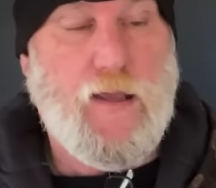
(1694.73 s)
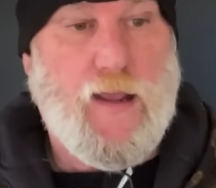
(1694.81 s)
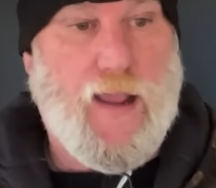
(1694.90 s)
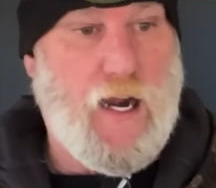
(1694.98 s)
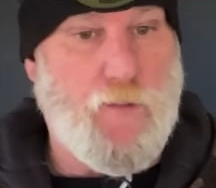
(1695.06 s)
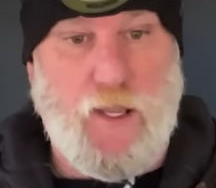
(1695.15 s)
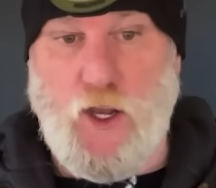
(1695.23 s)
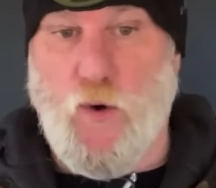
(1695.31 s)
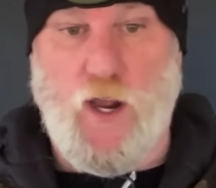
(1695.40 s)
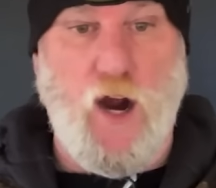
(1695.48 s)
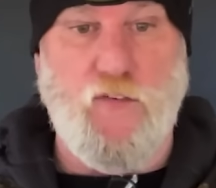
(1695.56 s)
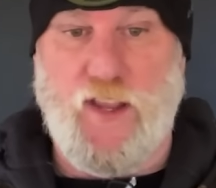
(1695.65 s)
And I'll be
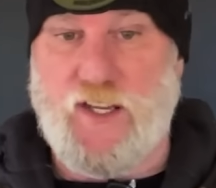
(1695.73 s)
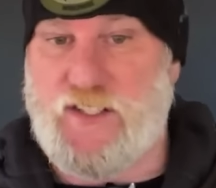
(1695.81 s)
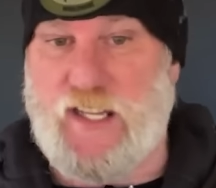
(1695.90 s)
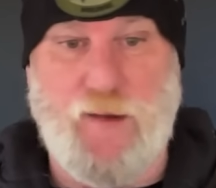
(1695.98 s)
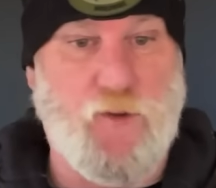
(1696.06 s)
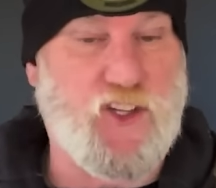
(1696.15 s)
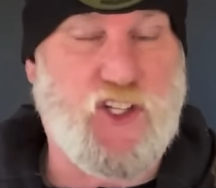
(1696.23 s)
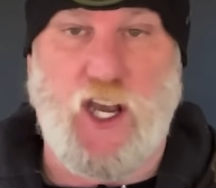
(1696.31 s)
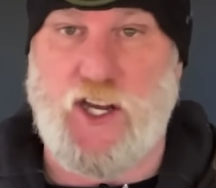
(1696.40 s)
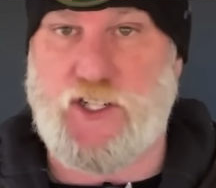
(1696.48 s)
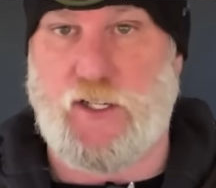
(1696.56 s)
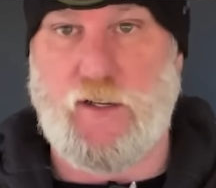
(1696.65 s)
going over this same
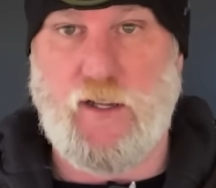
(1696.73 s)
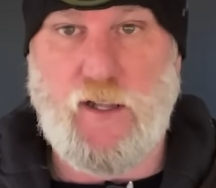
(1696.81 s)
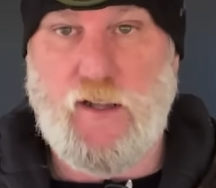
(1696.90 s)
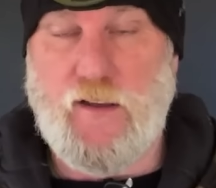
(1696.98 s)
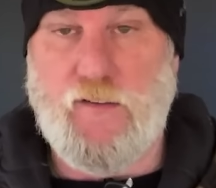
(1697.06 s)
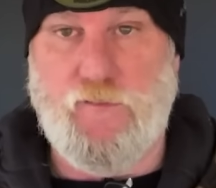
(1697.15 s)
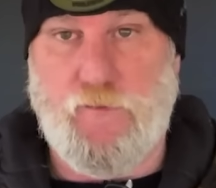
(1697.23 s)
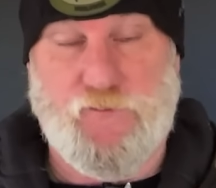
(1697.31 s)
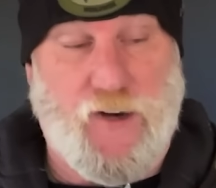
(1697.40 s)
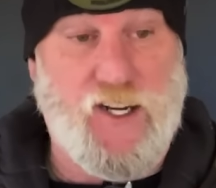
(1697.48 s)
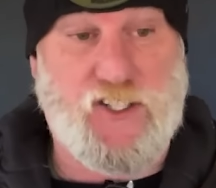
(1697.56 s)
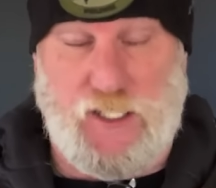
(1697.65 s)
discussion,
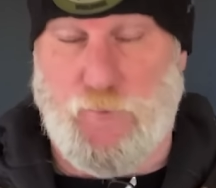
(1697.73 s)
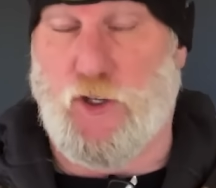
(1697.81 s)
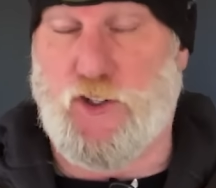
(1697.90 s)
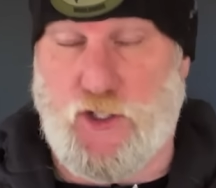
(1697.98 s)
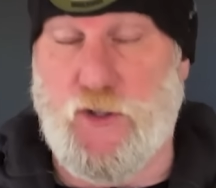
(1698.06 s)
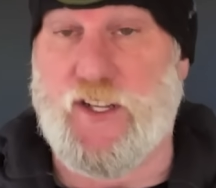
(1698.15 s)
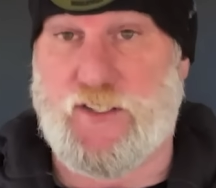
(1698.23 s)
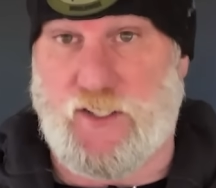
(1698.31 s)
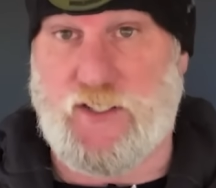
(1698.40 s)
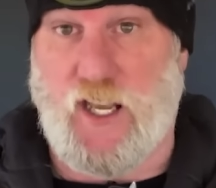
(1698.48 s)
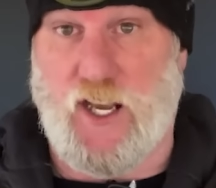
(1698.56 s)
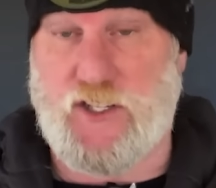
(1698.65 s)
very similar to this
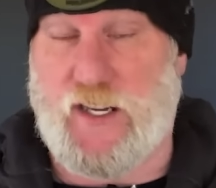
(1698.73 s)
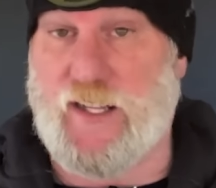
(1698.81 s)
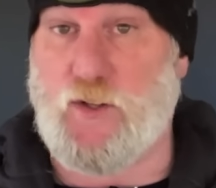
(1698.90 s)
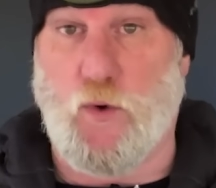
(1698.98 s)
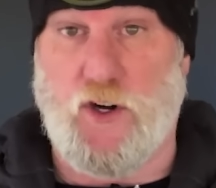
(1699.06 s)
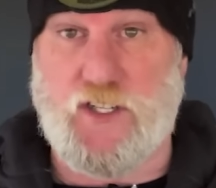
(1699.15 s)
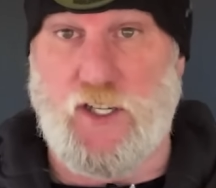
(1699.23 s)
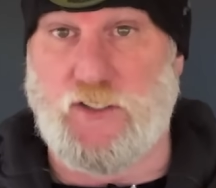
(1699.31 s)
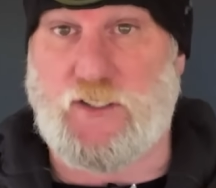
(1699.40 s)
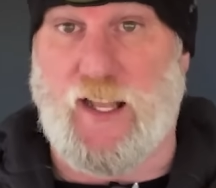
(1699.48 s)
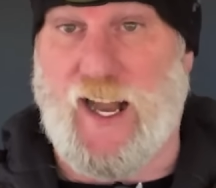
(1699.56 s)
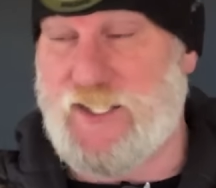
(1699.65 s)
discussion at the Winter
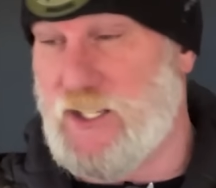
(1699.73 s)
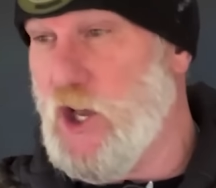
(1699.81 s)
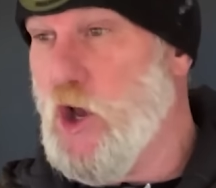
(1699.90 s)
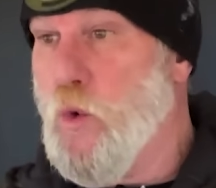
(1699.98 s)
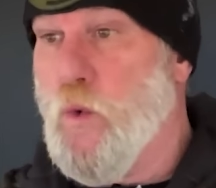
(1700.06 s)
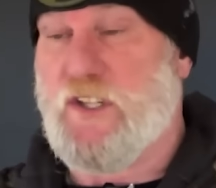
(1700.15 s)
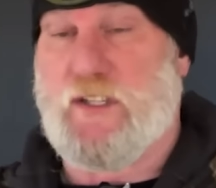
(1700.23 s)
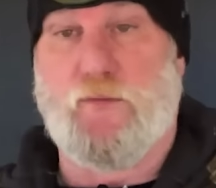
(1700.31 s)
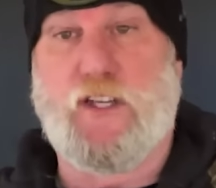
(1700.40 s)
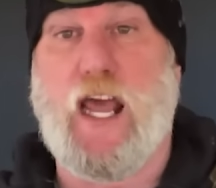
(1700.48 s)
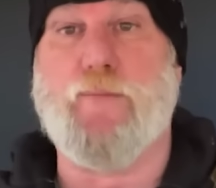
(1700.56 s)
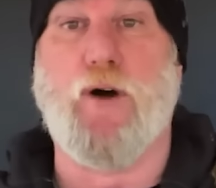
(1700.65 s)
Skills class with
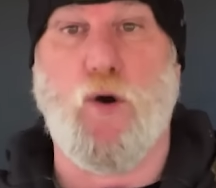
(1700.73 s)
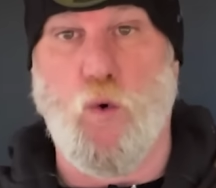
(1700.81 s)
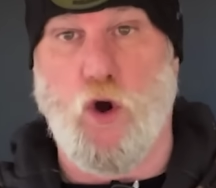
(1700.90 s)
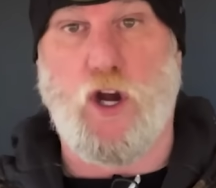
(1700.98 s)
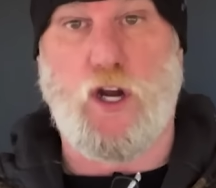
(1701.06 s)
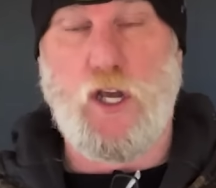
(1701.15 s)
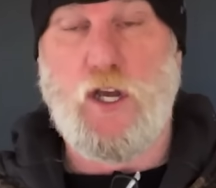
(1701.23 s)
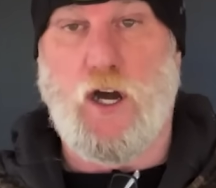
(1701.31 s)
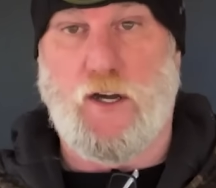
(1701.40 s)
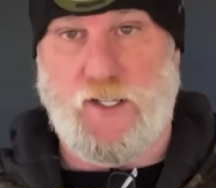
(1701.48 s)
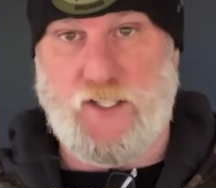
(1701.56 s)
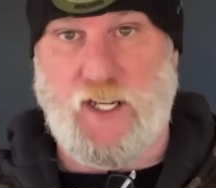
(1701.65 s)
some demo work
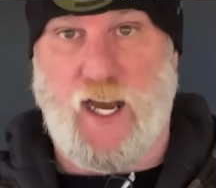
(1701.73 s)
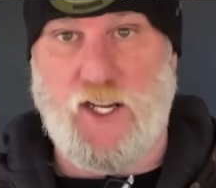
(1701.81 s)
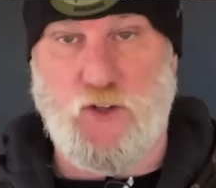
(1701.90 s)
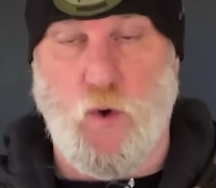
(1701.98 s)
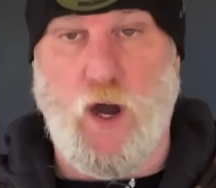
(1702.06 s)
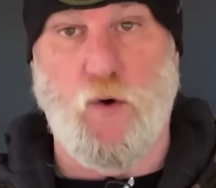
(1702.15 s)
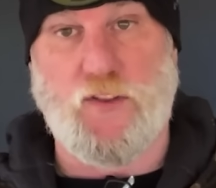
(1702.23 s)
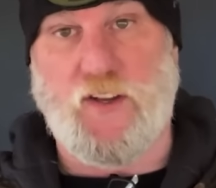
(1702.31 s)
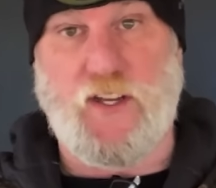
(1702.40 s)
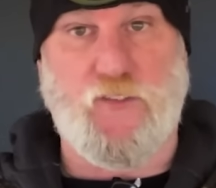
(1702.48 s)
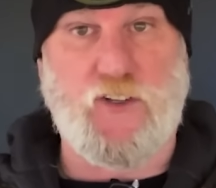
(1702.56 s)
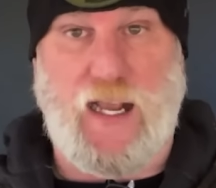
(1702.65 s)
on the side as well with the
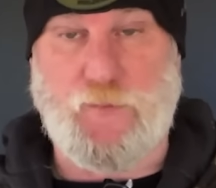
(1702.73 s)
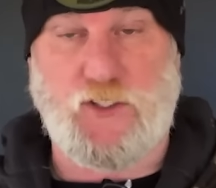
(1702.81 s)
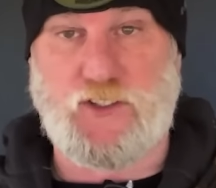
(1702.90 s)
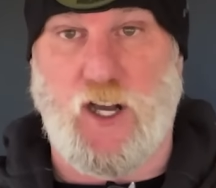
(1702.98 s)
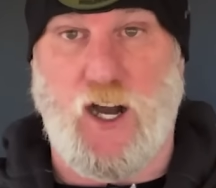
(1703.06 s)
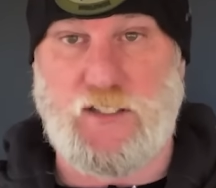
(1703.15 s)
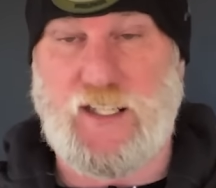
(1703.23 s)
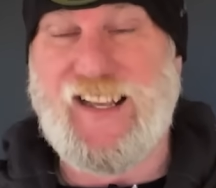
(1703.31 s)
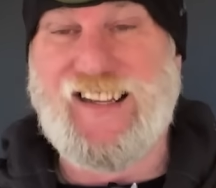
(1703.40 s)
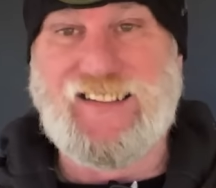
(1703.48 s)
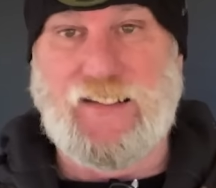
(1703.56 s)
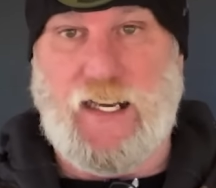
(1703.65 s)
different types of saws,
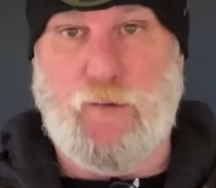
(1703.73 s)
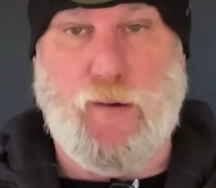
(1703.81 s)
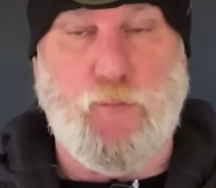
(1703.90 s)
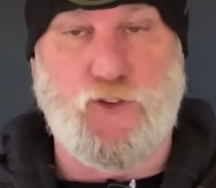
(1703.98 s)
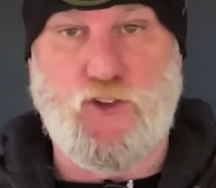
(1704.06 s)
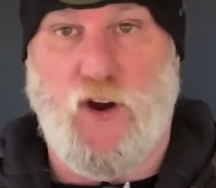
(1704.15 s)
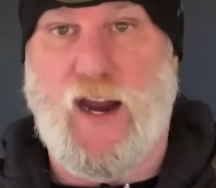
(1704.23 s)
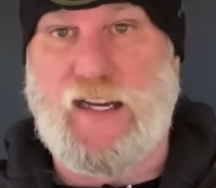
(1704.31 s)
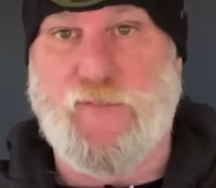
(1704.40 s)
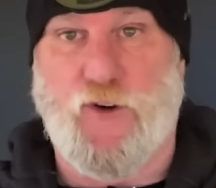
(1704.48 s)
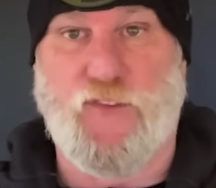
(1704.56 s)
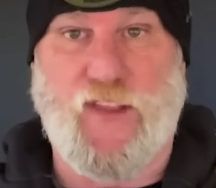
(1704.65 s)
letting people try
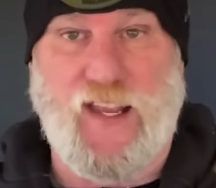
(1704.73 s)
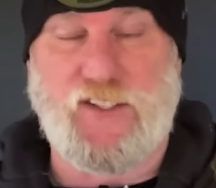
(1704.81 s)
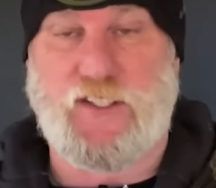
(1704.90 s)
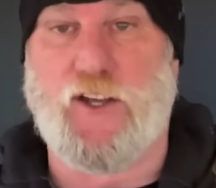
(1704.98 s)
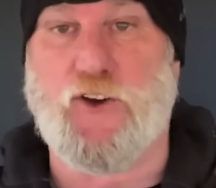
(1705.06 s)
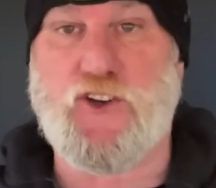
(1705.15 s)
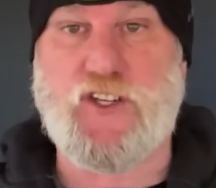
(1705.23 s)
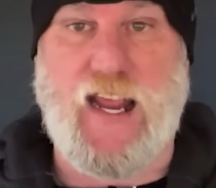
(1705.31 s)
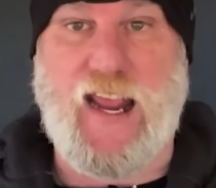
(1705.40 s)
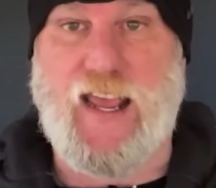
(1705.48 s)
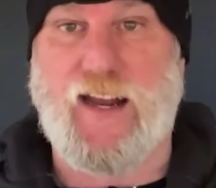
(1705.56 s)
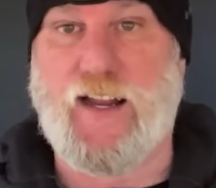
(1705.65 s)
different things to
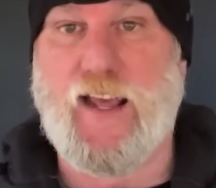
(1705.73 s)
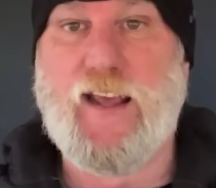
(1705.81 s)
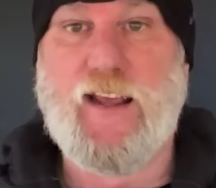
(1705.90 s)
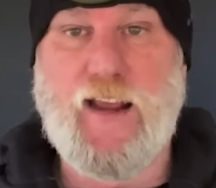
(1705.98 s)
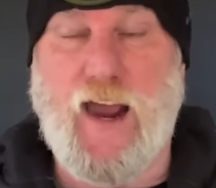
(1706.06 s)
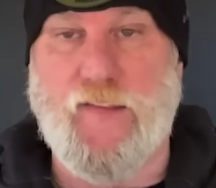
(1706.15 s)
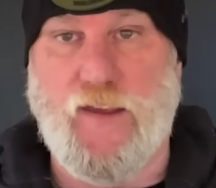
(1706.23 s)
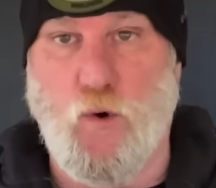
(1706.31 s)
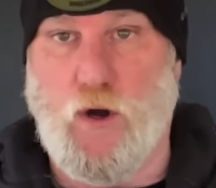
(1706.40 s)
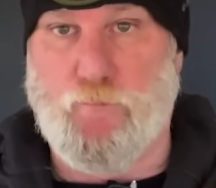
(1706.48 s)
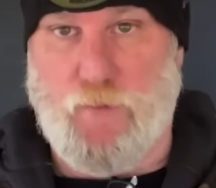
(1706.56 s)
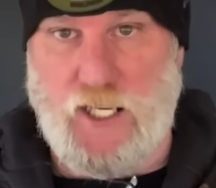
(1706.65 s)
understand how they
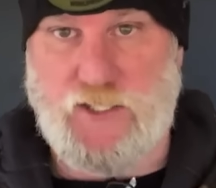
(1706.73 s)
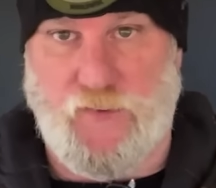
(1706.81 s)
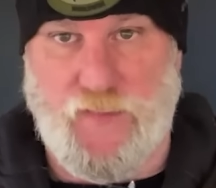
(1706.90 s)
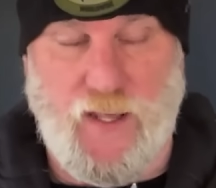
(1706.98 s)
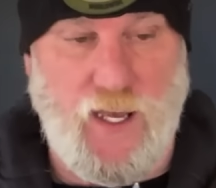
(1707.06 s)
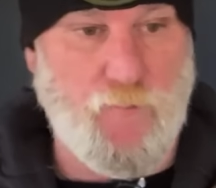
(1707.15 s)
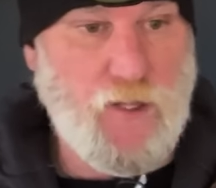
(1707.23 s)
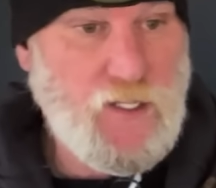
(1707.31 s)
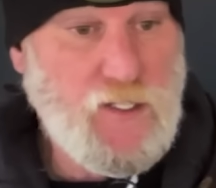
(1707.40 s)
work best for them.